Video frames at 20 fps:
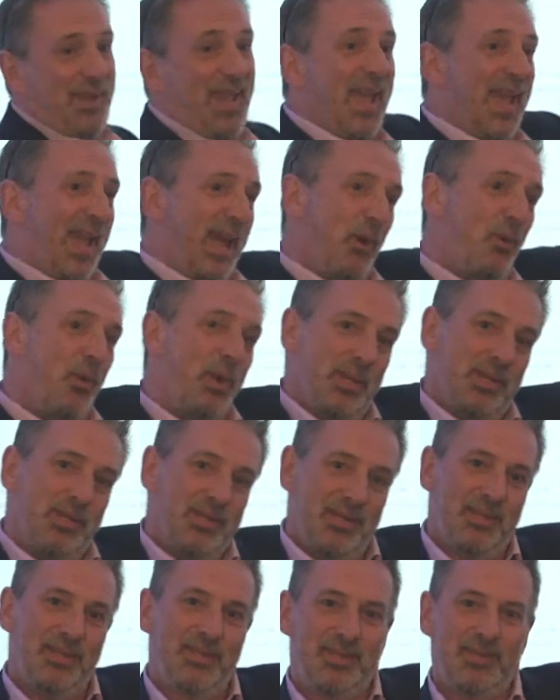now,
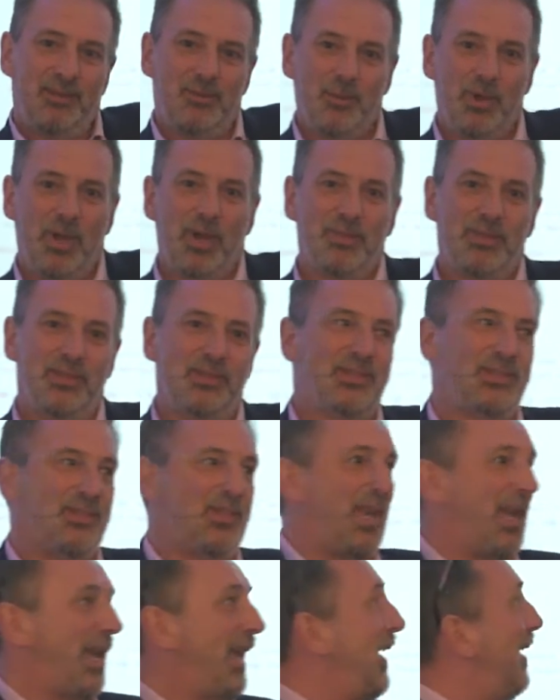rather than
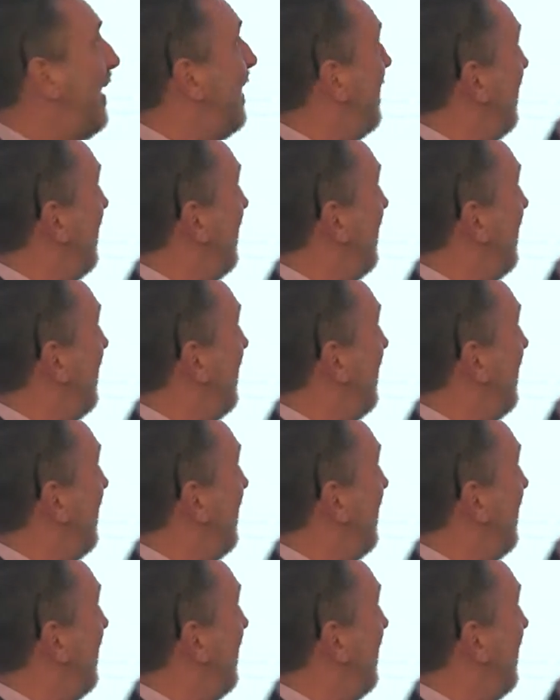say,